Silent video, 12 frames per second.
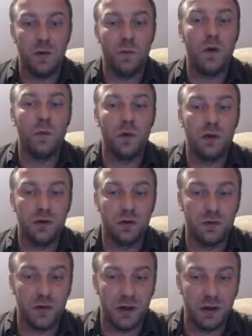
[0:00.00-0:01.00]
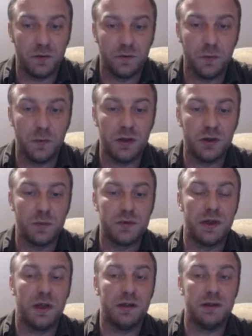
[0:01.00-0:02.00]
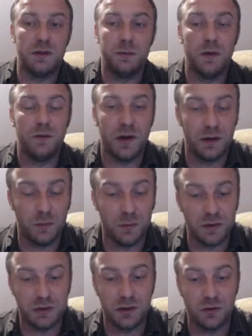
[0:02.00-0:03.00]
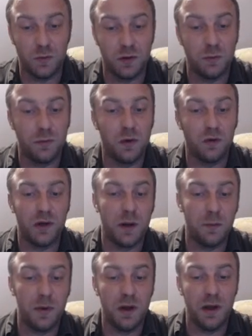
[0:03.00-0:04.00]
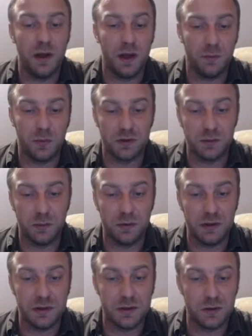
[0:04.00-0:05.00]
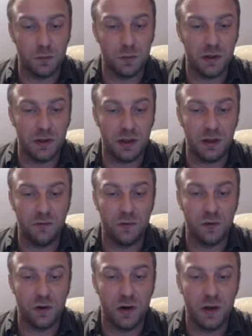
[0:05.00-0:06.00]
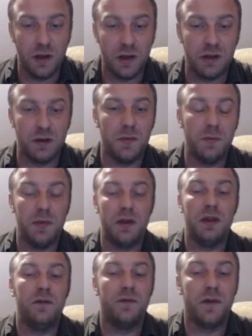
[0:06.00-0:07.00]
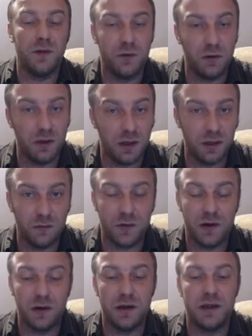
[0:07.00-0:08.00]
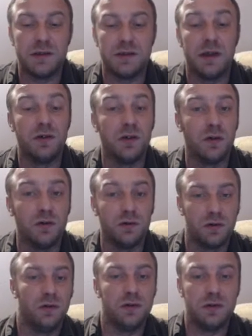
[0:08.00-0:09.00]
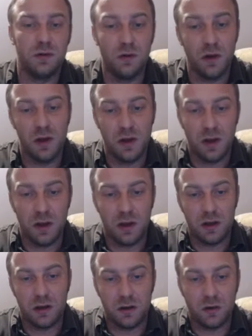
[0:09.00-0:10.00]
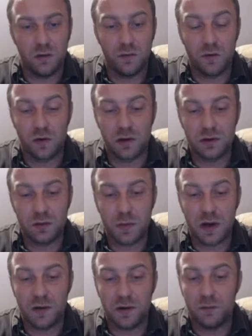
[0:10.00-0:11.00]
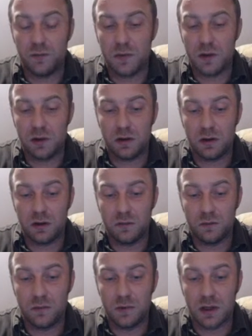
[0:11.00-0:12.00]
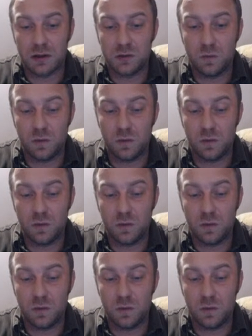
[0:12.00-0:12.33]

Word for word: we want to trade off the bishops and simplify the position with the pawn up and possibilities to play e4 and then maybe e5 to gain very nice central control so uh, of course Jobava uh, um, doesn't